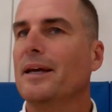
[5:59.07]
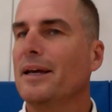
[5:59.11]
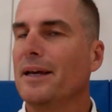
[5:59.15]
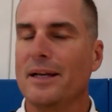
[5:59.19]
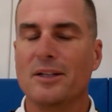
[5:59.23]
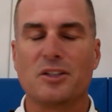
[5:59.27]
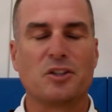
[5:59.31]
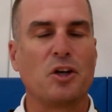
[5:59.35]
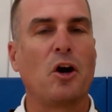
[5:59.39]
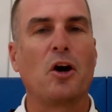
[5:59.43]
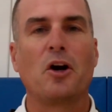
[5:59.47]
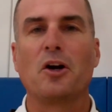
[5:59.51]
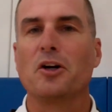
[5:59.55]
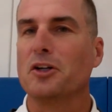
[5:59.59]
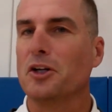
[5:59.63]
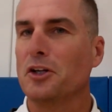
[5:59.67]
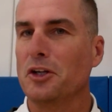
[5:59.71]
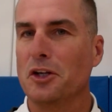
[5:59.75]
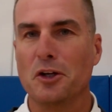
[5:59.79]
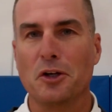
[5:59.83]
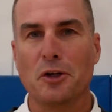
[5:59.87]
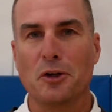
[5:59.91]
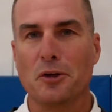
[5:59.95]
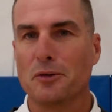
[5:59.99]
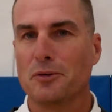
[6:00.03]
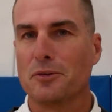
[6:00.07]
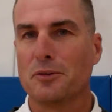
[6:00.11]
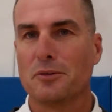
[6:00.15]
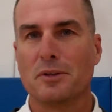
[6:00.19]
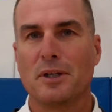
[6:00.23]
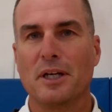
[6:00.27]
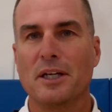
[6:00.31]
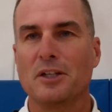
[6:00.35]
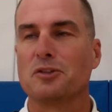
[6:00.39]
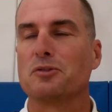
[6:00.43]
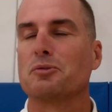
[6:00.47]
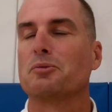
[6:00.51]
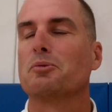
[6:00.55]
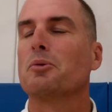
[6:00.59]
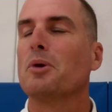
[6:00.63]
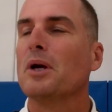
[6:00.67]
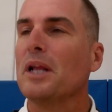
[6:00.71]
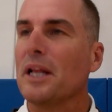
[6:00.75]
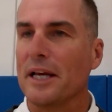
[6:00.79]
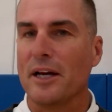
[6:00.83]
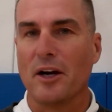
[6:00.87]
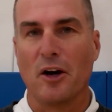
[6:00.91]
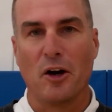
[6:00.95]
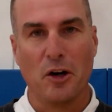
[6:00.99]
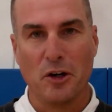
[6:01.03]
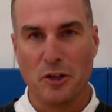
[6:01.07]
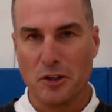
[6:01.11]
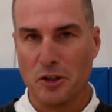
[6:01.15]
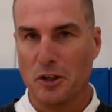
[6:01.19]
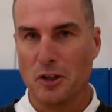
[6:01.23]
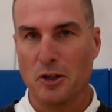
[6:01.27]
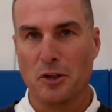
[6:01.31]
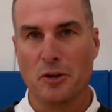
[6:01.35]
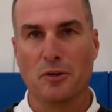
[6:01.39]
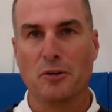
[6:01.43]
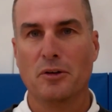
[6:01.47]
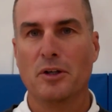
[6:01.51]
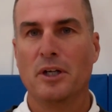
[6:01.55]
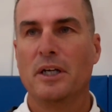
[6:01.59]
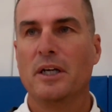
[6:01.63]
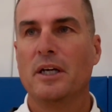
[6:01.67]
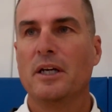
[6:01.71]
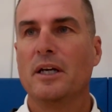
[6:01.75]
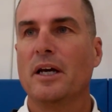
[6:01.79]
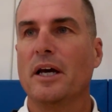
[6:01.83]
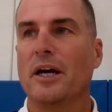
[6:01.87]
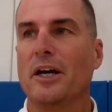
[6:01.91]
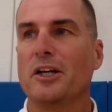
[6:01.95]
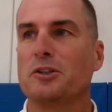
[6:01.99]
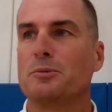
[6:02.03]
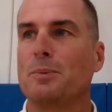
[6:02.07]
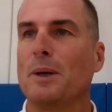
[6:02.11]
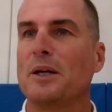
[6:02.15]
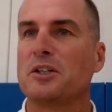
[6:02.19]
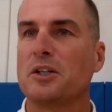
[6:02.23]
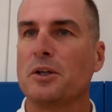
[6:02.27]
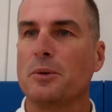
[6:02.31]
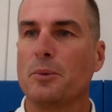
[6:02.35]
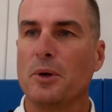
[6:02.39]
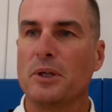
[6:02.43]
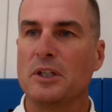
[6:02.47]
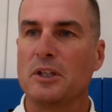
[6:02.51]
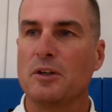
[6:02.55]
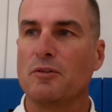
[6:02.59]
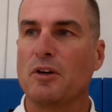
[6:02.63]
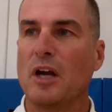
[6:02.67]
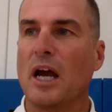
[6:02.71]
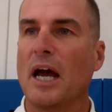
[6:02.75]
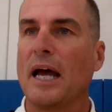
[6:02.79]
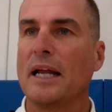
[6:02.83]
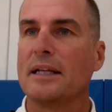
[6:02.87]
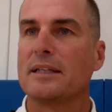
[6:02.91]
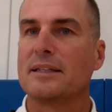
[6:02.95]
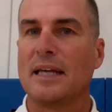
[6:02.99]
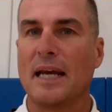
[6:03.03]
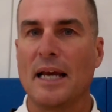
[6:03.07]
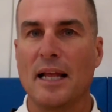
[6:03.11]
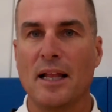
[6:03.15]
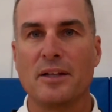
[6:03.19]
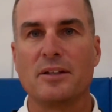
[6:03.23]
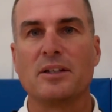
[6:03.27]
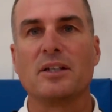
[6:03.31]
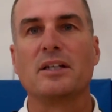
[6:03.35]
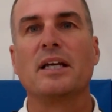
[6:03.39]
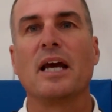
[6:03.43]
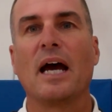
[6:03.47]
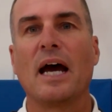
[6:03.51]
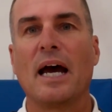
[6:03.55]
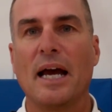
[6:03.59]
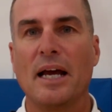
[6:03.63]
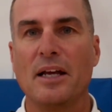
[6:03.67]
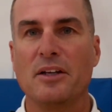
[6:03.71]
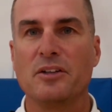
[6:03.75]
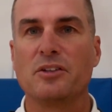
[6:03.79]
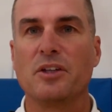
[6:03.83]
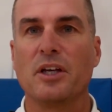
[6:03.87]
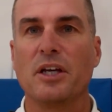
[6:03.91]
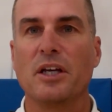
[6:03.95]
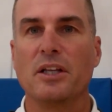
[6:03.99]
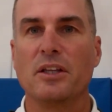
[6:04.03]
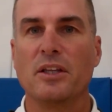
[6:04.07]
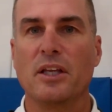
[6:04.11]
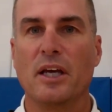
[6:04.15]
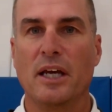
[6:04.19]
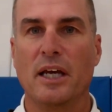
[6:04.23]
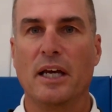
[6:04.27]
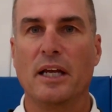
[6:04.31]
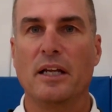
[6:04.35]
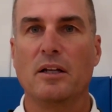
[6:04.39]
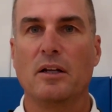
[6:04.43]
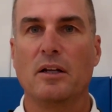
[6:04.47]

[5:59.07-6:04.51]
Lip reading: It's hard to do. It's really hard to do, especially when you've got talented guys that